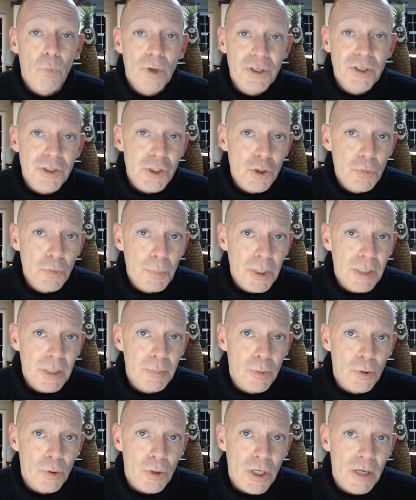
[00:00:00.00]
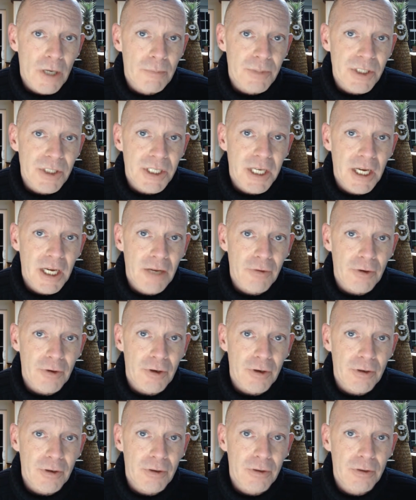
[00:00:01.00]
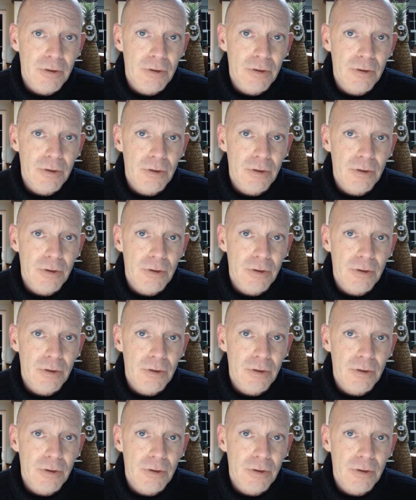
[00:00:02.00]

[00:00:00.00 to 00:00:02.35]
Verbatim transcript: When two people come together,